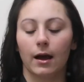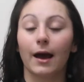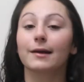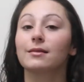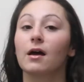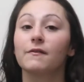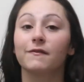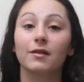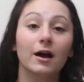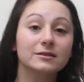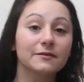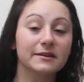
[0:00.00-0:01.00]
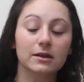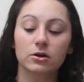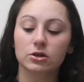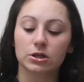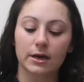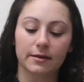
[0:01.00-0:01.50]
I love Philosophy
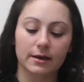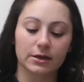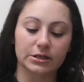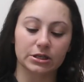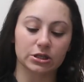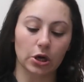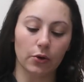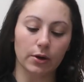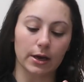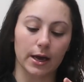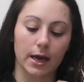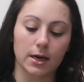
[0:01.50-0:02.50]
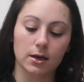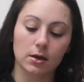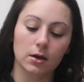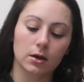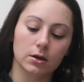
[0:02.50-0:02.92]
Lotion. I think it's so good.